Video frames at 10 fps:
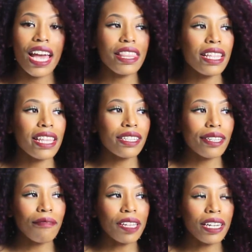And then
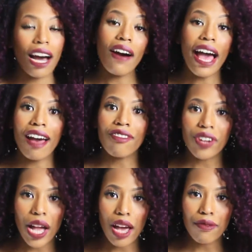that's something I'll have
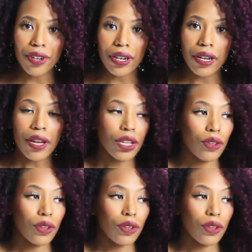forever,